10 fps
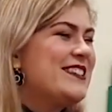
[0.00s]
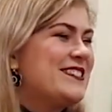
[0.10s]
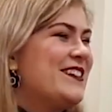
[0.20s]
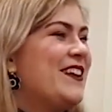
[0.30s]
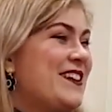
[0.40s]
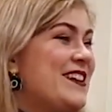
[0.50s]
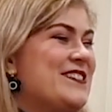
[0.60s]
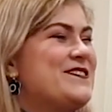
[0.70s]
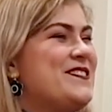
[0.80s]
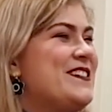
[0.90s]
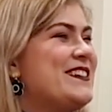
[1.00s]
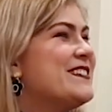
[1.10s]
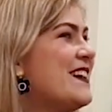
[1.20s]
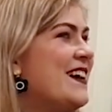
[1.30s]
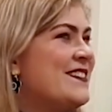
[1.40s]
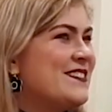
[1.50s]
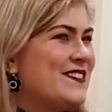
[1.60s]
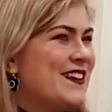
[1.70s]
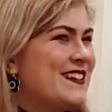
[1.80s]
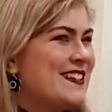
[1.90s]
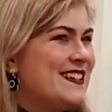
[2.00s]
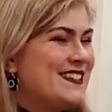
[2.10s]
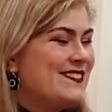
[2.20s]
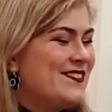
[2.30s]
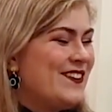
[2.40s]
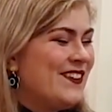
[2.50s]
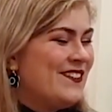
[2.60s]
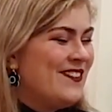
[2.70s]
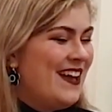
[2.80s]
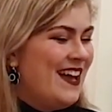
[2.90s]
So in a few years' time, it's very exciting for them.